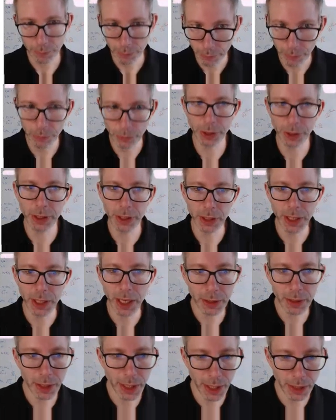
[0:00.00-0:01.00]
Looking
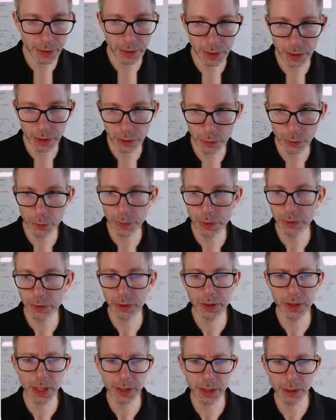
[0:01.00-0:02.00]
again at the EU, we
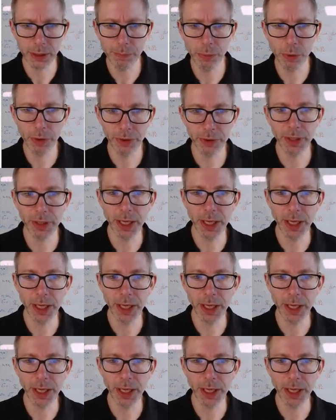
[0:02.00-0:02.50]
see that imports and